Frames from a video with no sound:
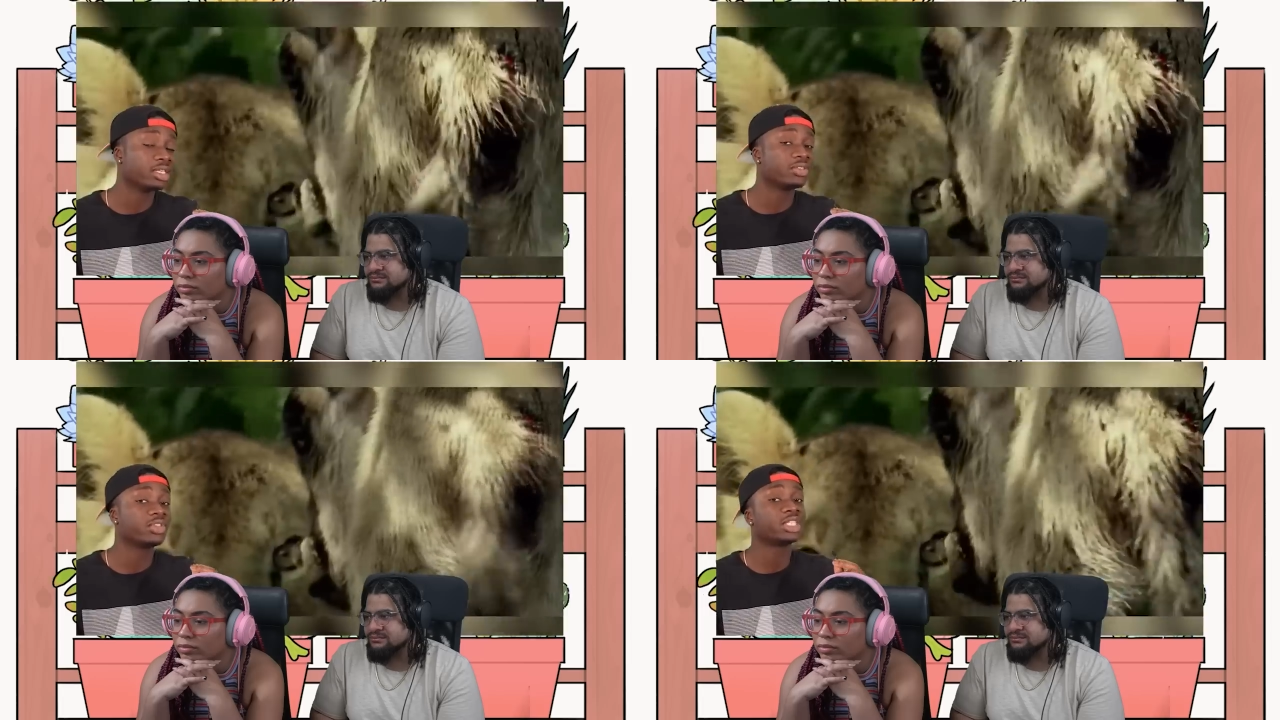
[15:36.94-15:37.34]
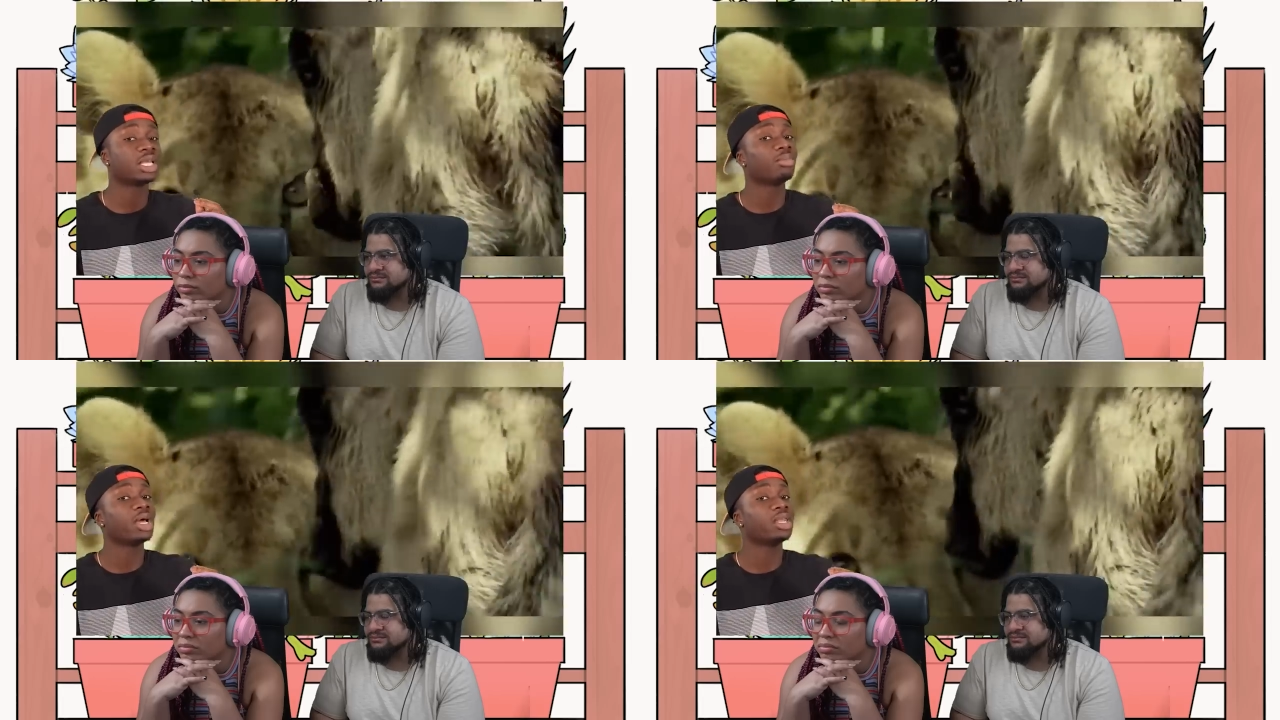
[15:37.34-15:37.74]
Speaker 1: as if the
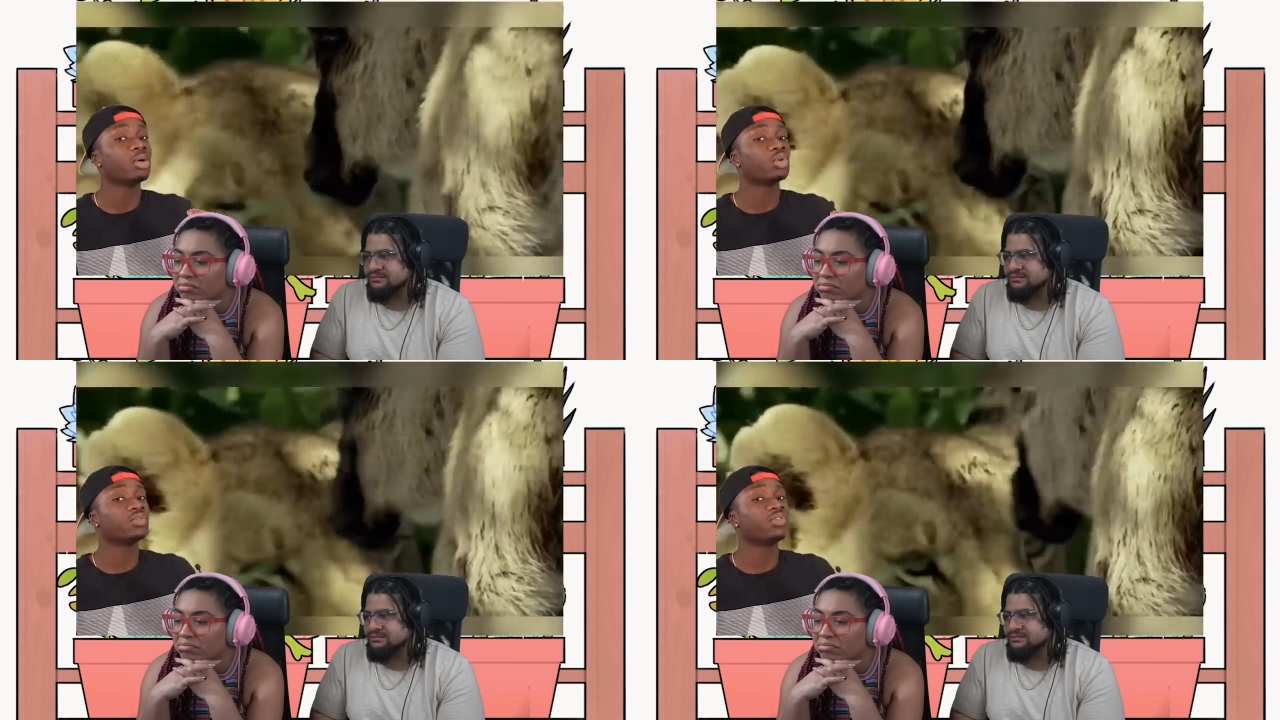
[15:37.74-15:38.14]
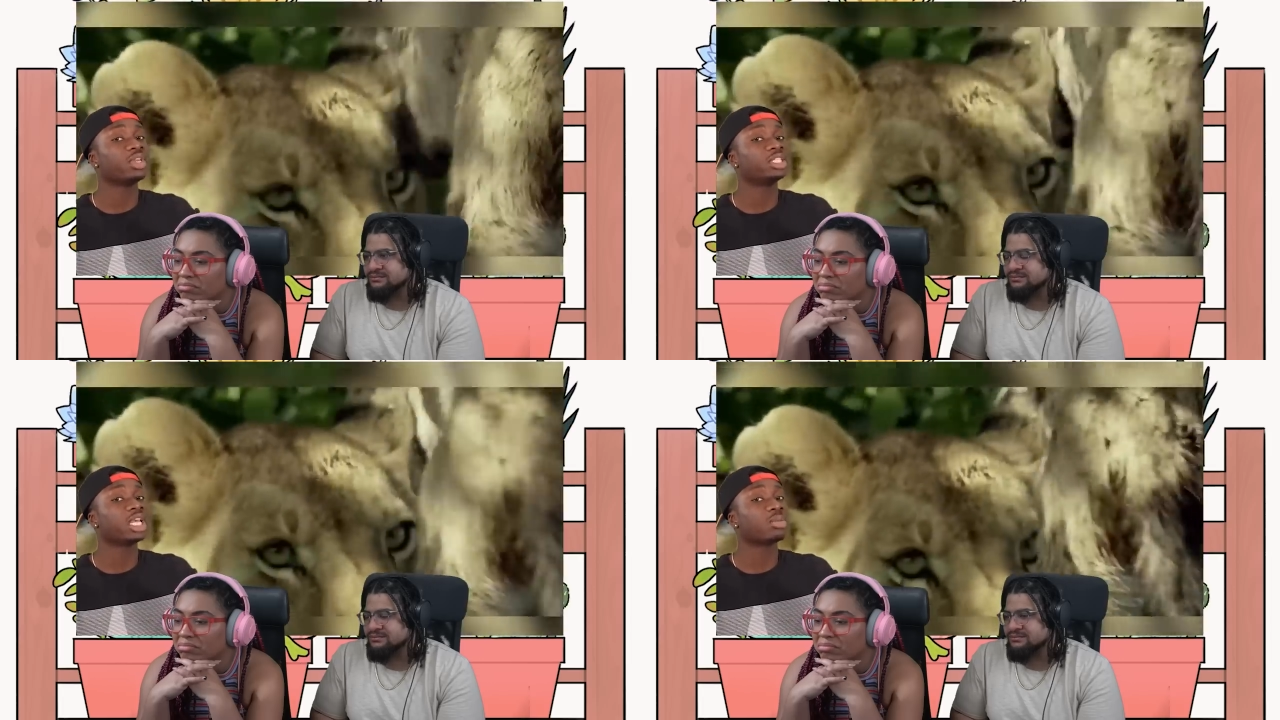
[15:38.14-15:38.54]
same lion that wasn't
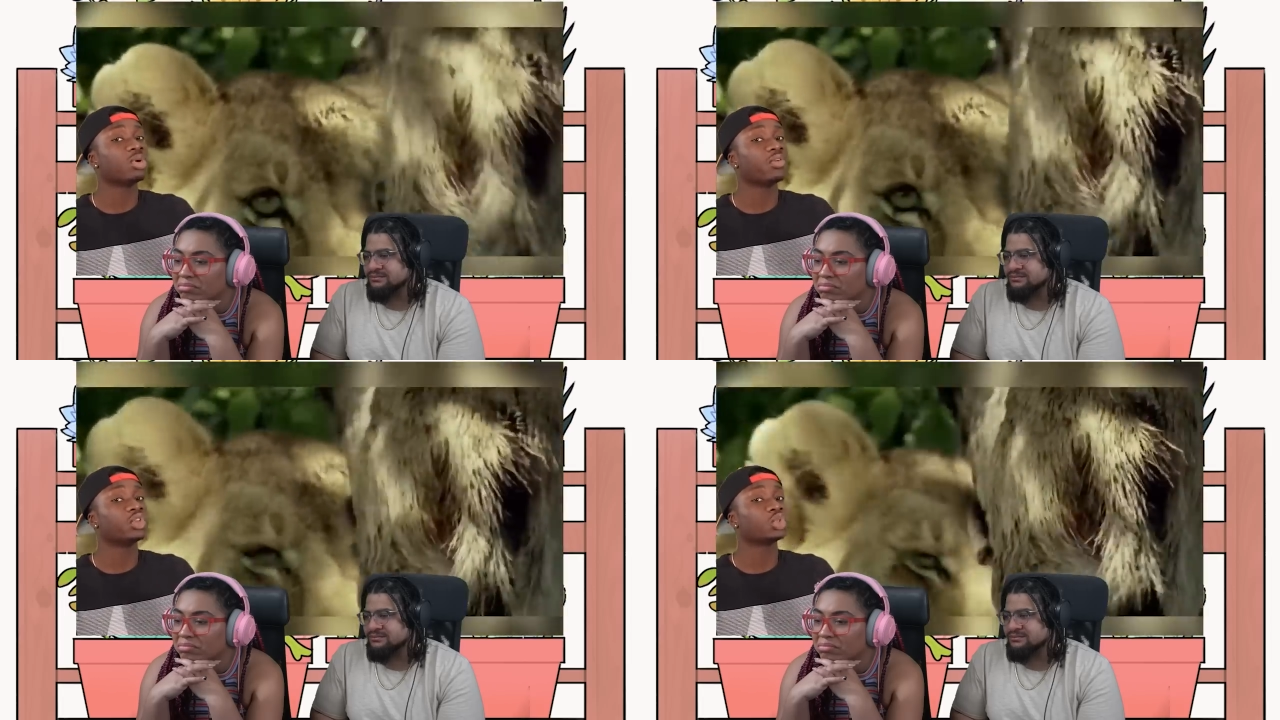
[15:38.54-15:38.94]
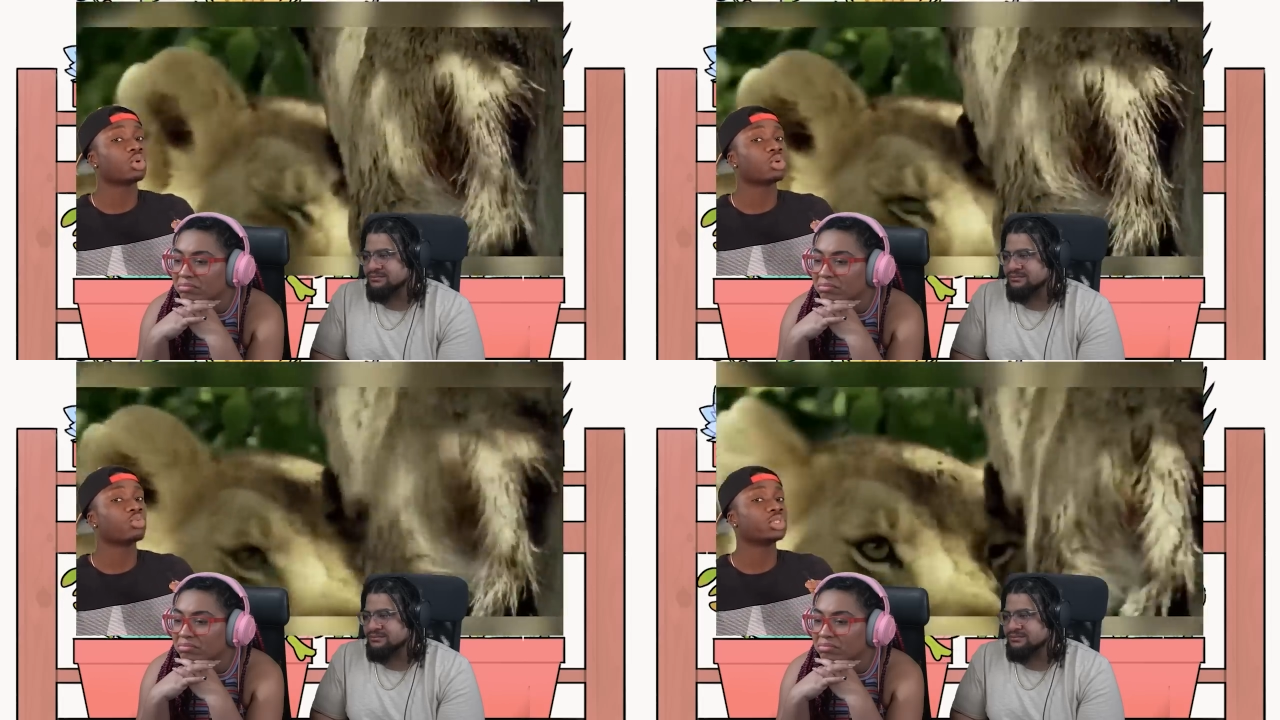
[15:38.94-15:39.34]
finna take him off this
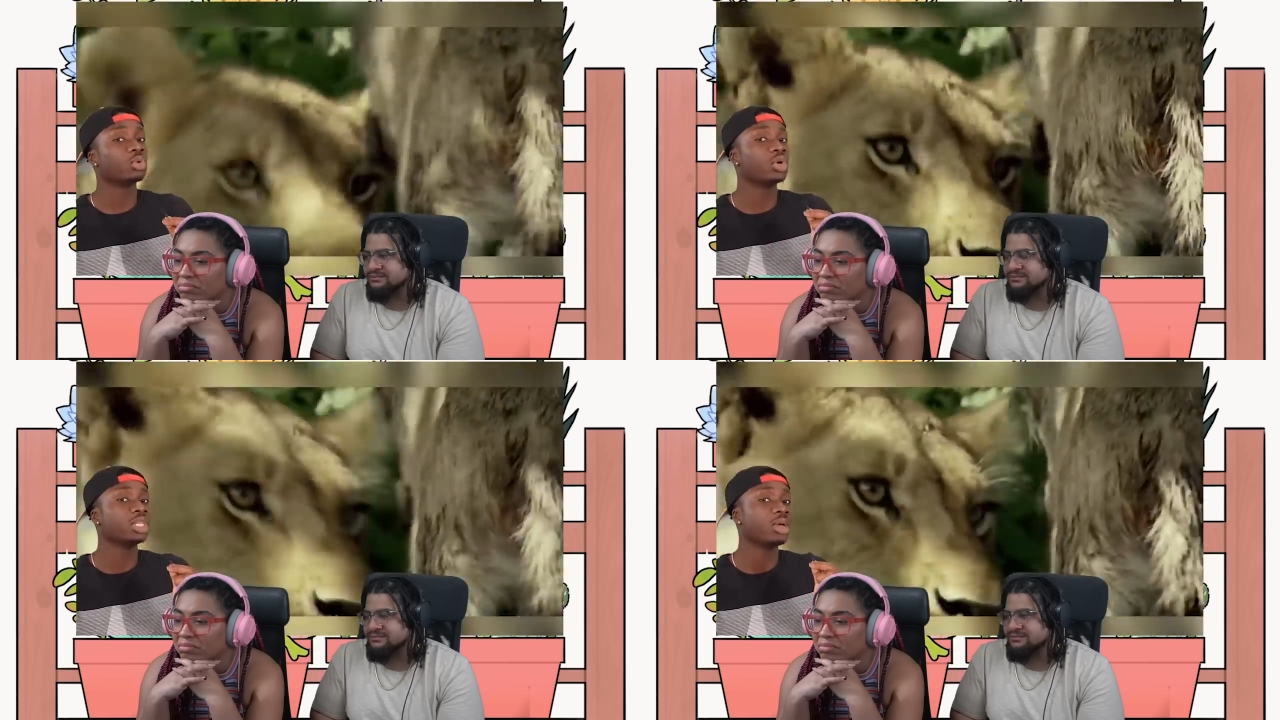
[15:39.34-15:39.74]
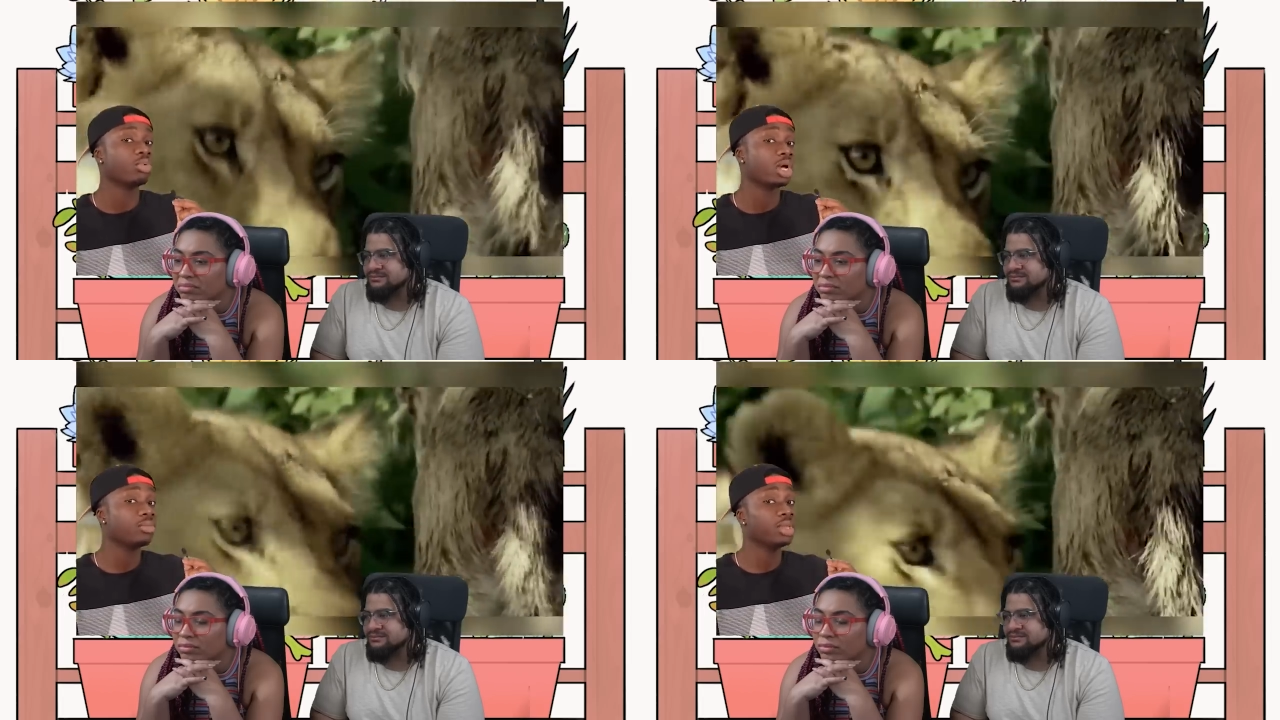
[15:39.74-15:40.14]
world was the one that
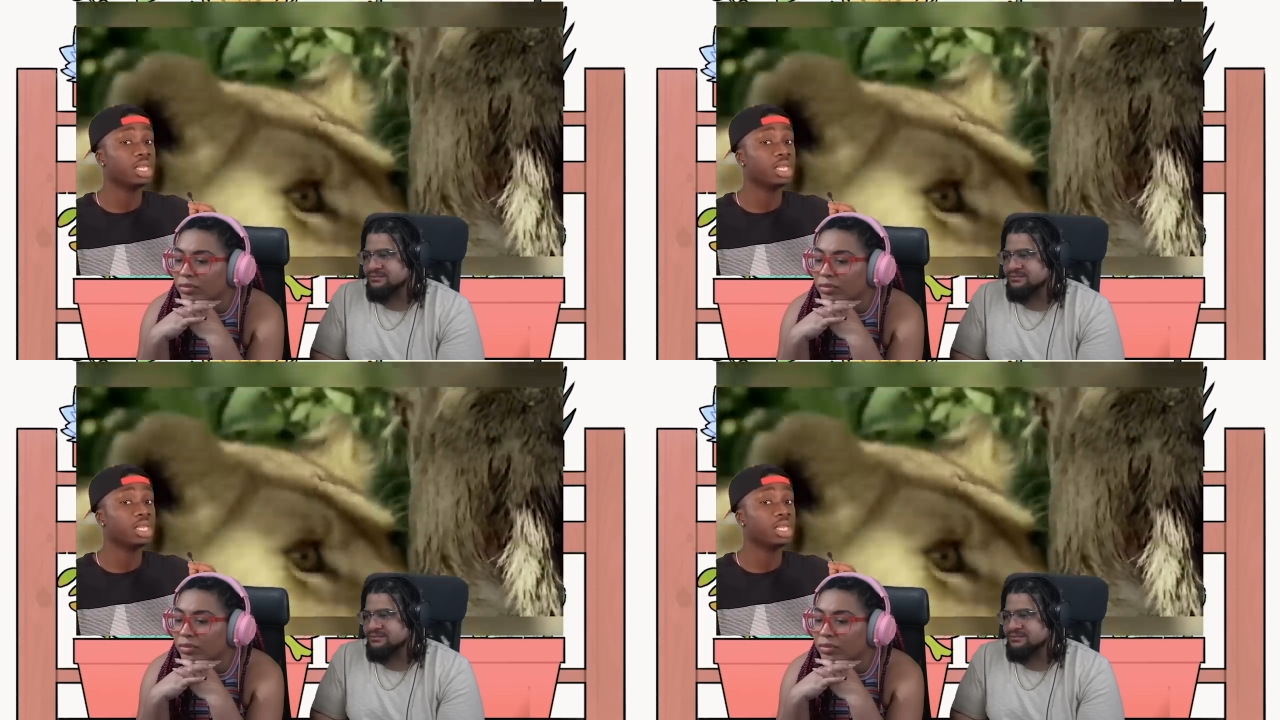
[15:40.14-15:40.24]
brought him